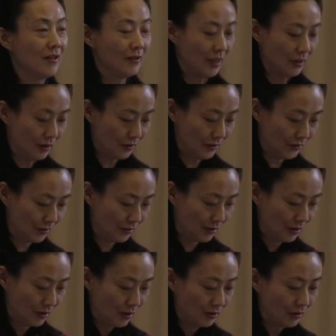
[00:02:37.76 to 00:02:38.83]
That is,
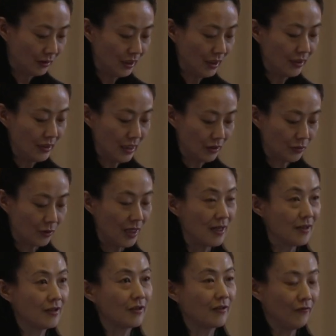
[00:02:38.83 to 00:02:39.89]
the
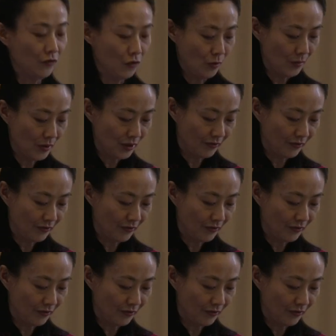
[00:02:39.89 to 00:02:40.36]
decontextualized formal